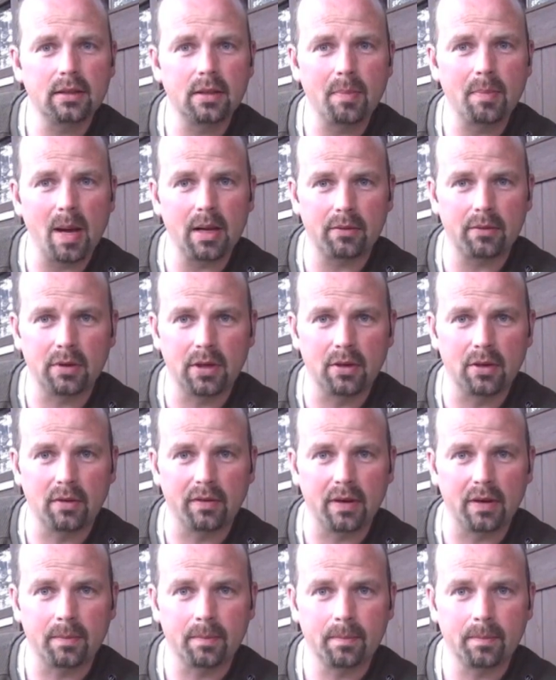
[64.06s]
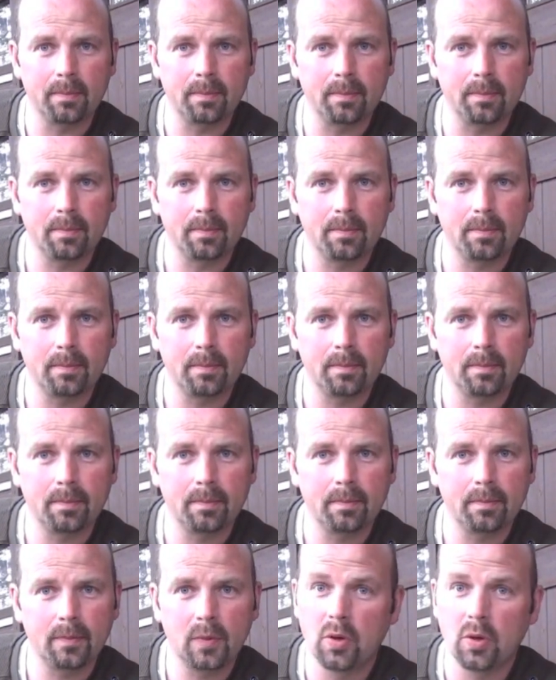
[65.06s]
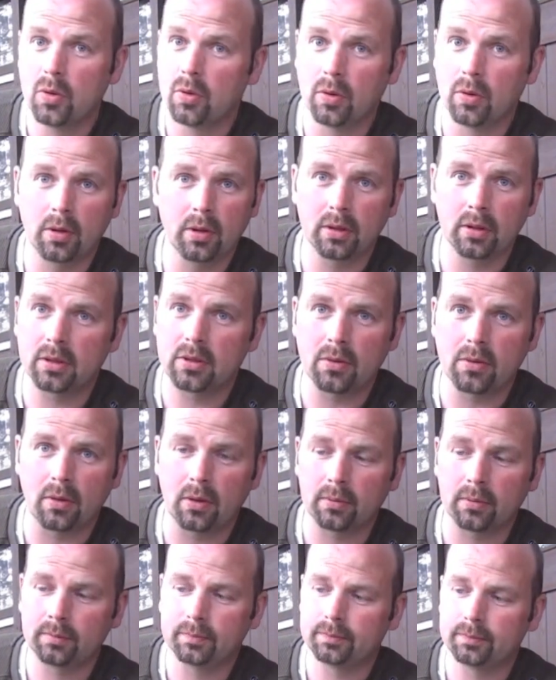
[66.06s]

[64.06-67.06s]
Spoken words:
the battery cover. No good at all.